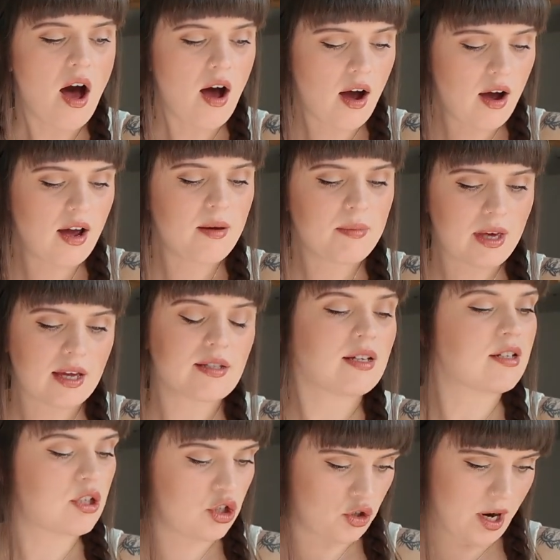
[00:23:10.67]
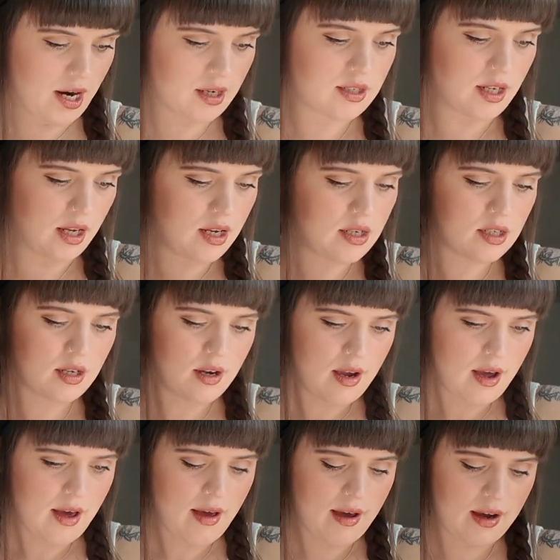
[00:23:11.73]
I'm getting distracted
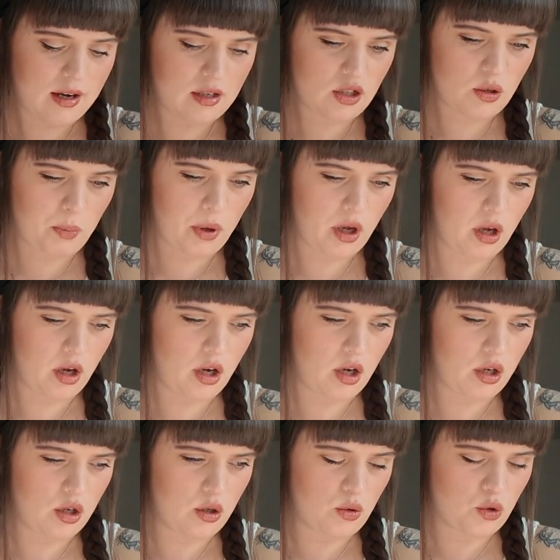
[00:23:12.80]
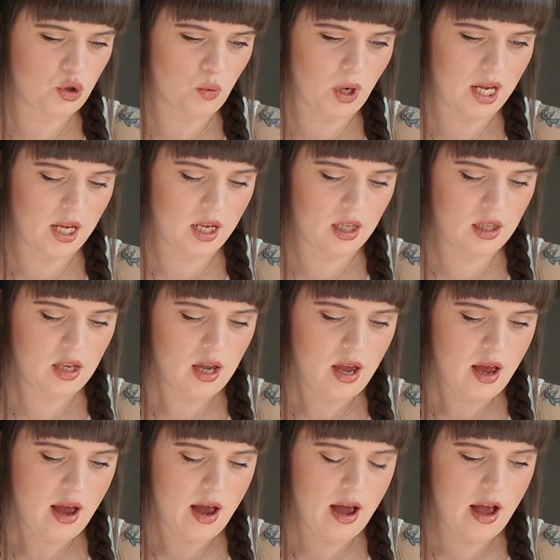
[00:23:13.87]
as per usual.
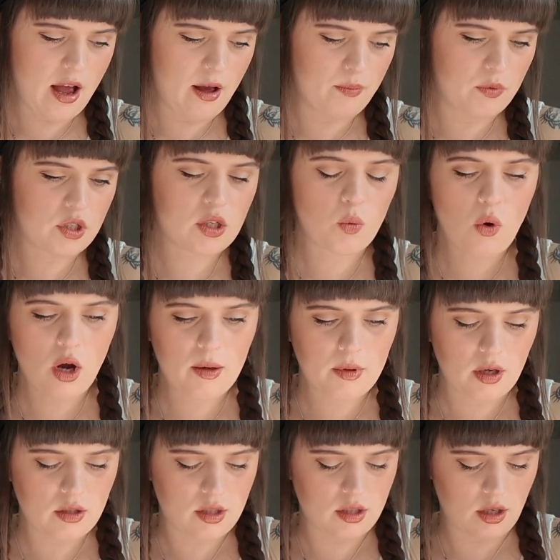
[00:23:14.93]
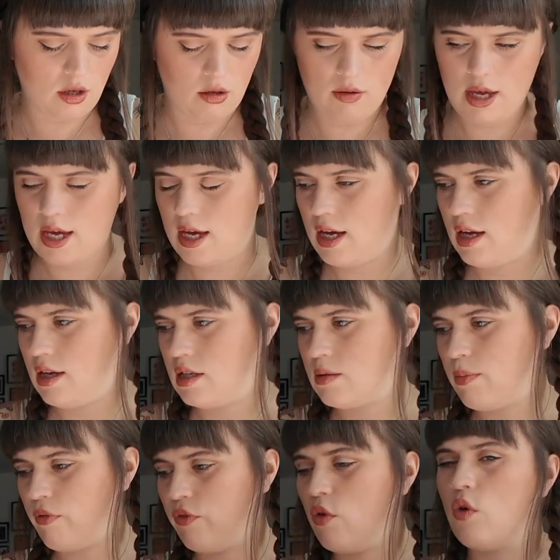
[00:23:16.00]
So what I'm going to do is,
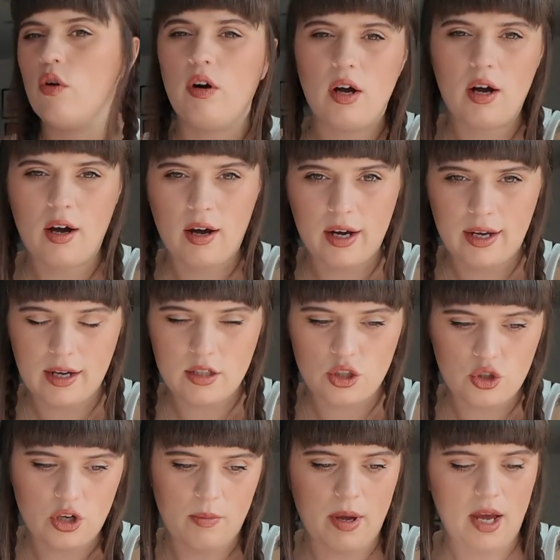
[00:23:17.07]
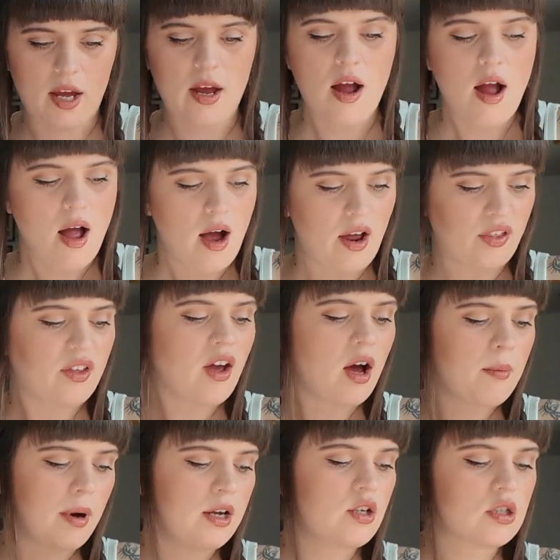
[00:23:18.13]
before I get to trimming, I think I
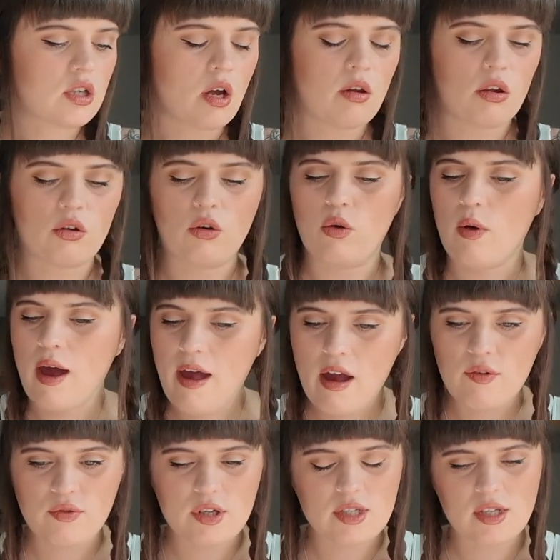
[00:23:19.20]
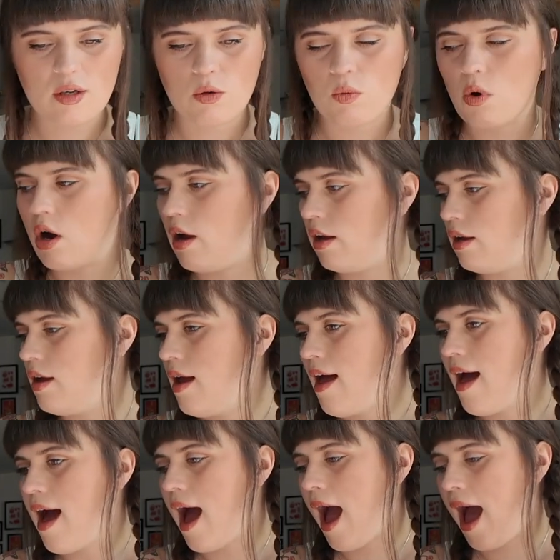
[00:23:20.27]
might just go through every single one
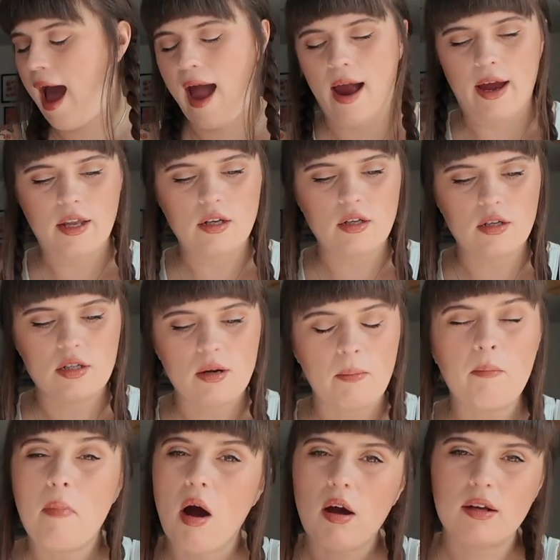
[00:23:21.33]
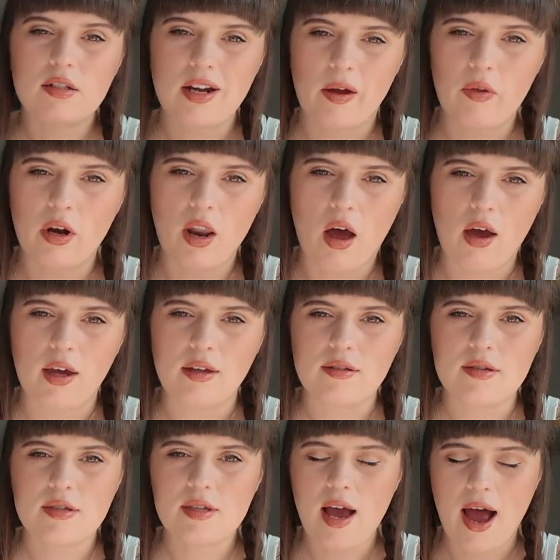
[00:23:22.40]
and mark down the
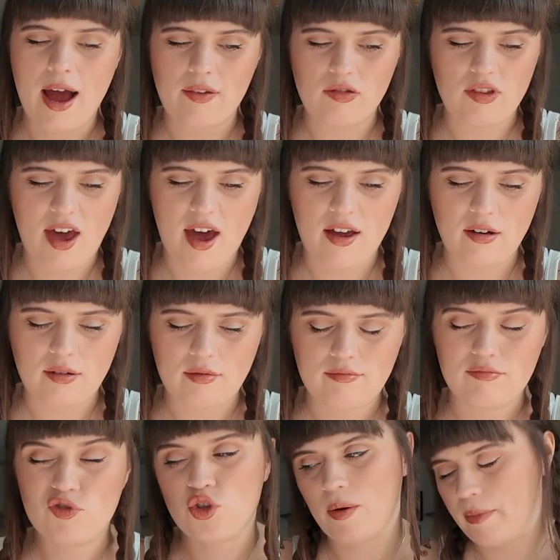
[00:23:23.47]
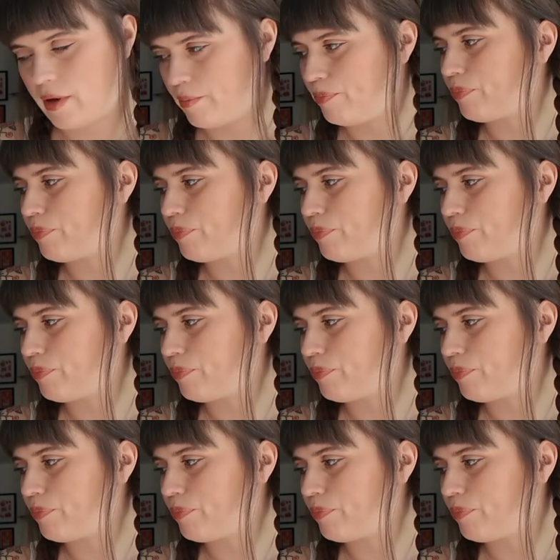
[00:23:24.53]
lines and then trim them.